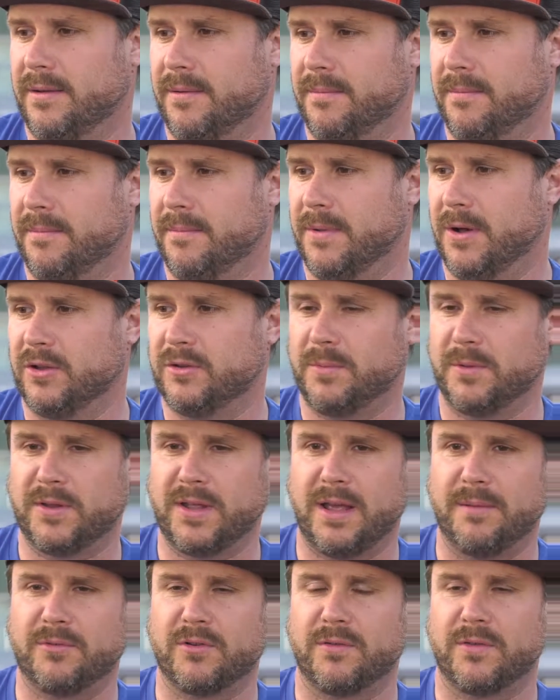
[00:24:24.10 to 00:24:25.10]
multiple
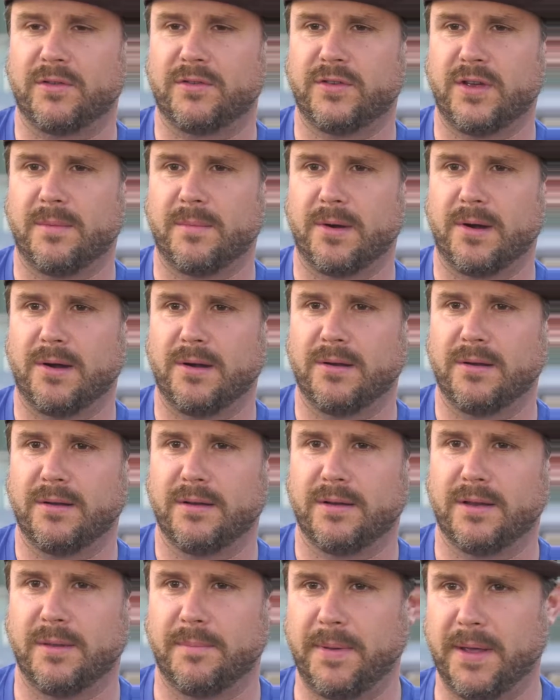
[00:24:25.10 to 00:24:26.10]
times over the summer
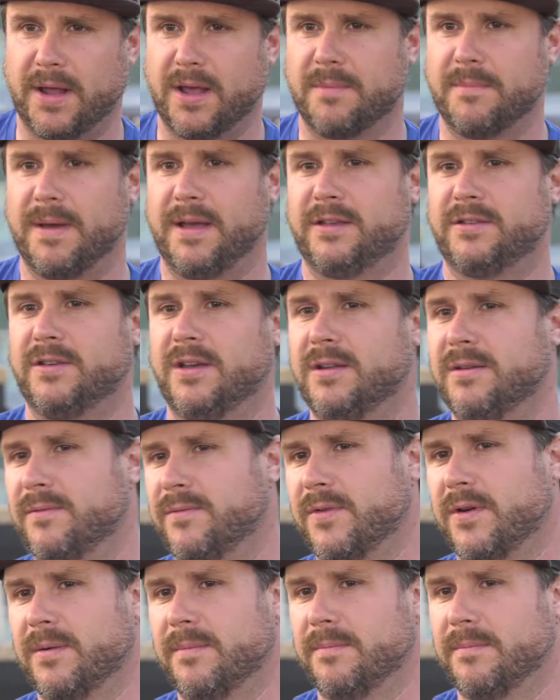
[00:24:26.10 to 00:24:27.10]
to pick up my son
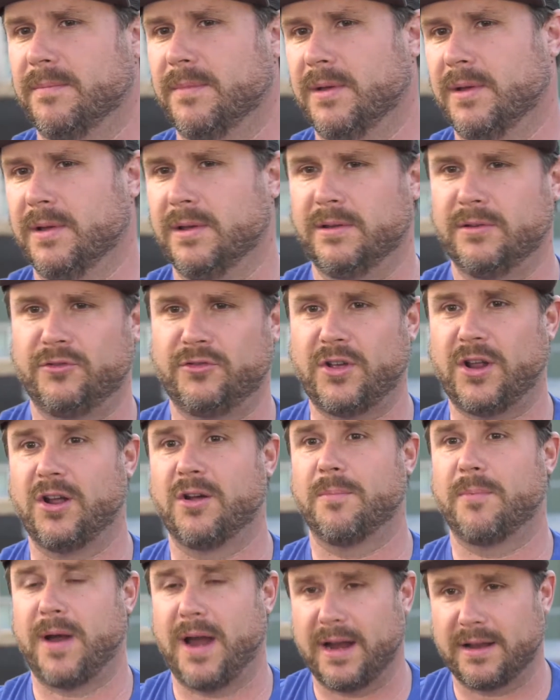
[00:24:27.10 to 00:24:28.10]
from
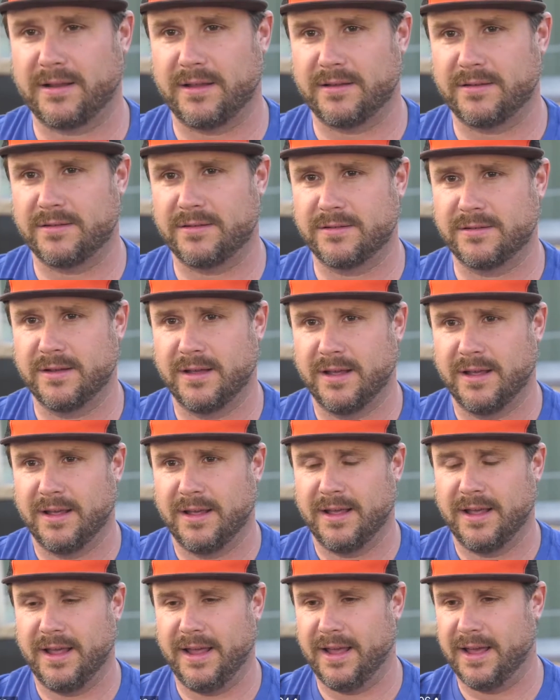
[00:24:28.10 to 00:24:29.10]
cello practice,
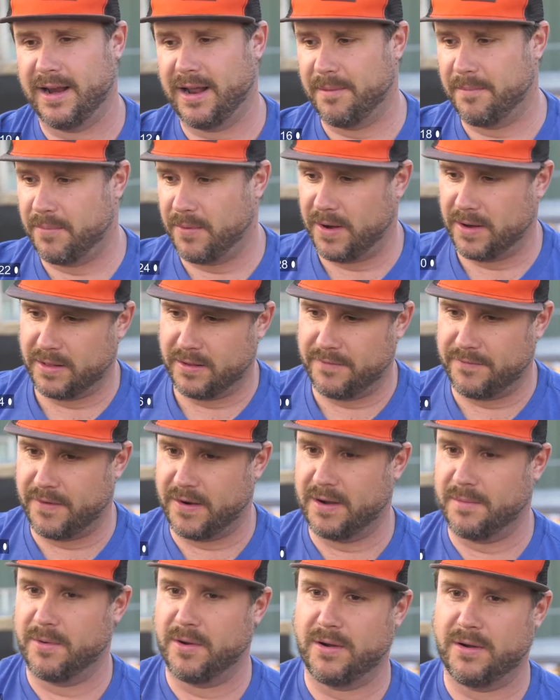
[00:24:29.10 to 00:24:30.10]
and I bring the
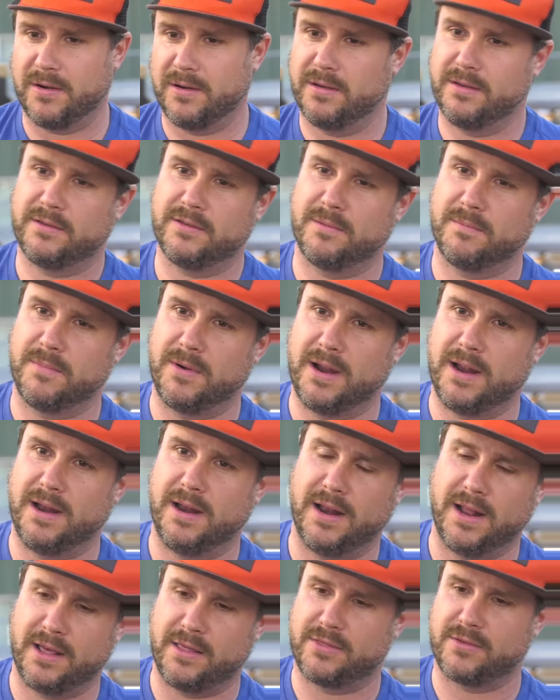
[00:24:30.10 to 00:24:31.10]
farmer some bread
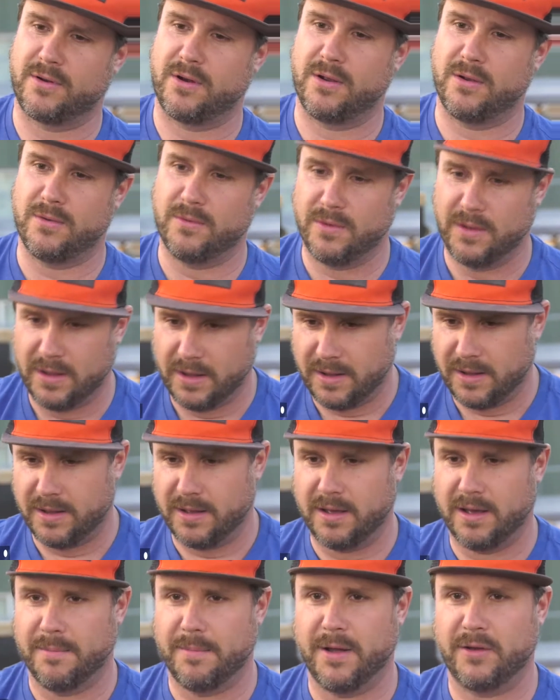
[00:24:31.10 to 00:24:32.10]
and I throw
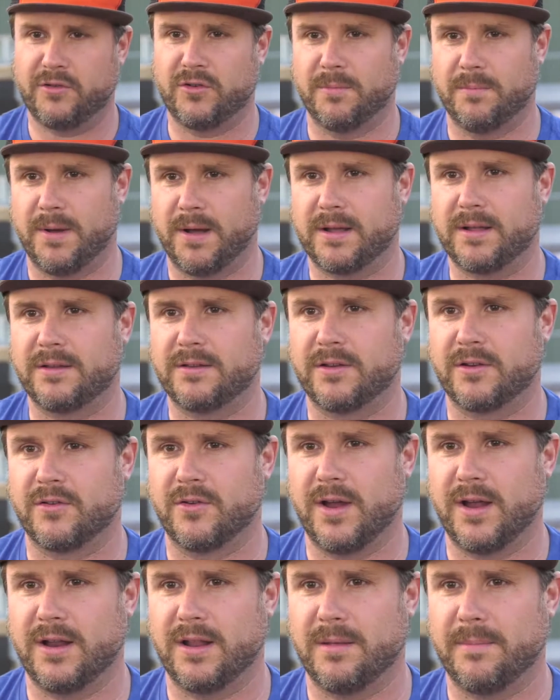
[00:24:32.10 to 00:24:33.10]
a bunch of buckets of
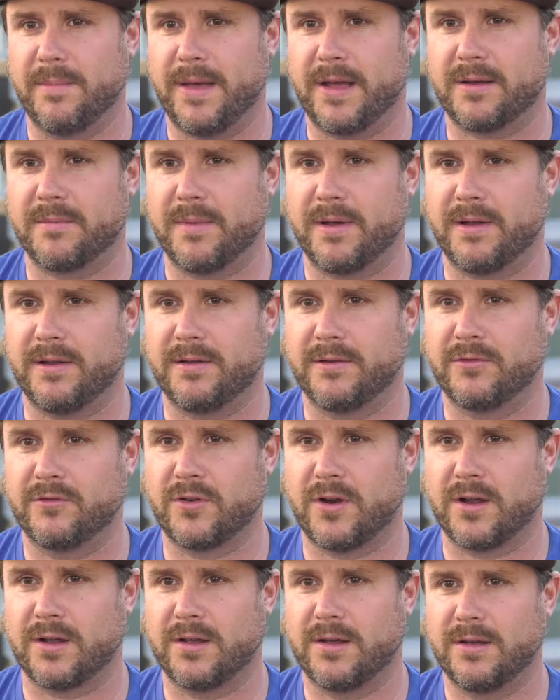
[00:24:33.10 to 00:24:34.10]
grain in the back of my
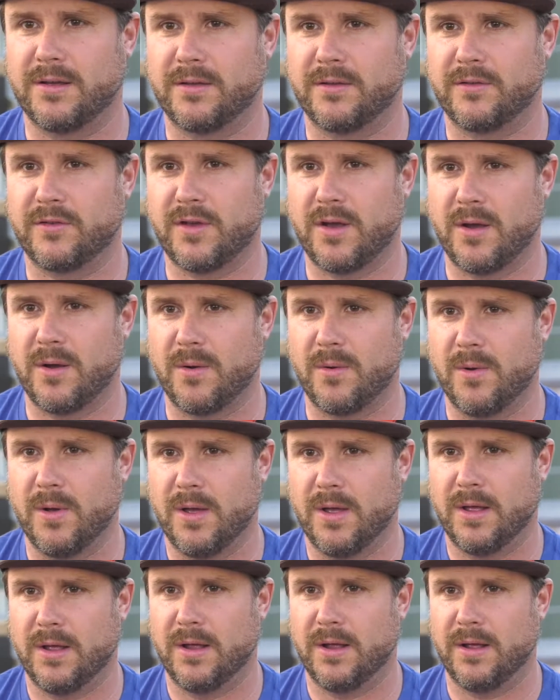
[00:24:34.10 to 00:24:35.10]
truck. So
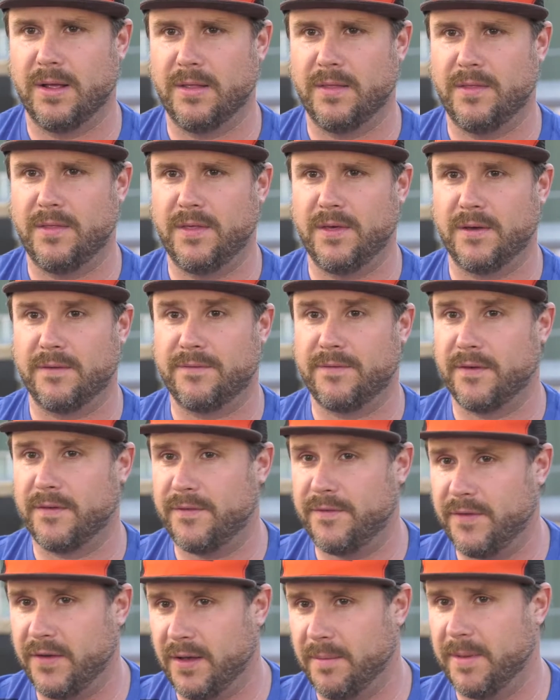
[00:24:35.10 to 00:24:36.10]
the
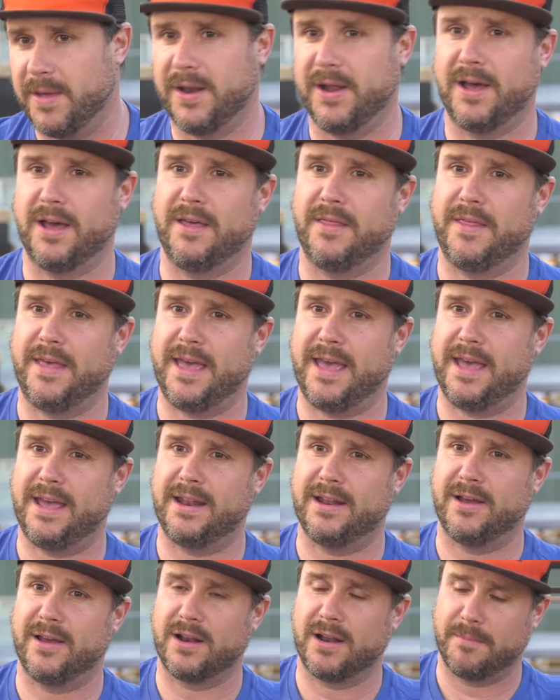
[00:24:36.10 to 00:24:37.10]
fulfillment on
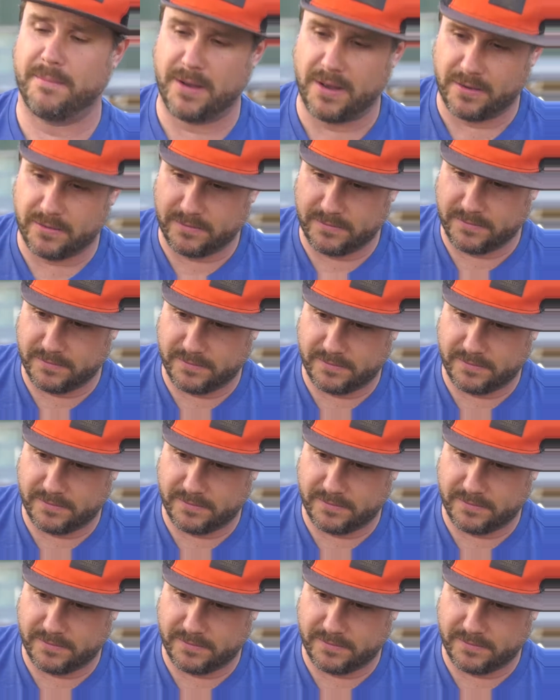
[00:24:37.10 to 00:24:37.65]
that on about